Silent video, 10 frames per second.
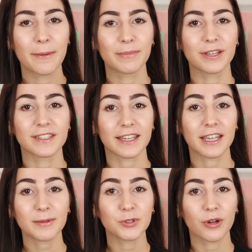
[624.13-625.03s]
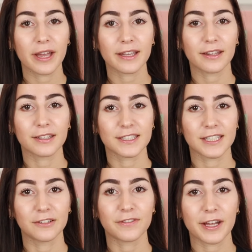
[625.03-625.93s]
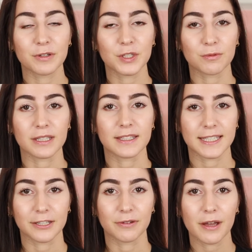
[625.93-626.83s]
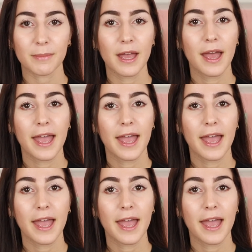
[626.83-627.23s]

because I am trying the Sunflower Sweet Serum.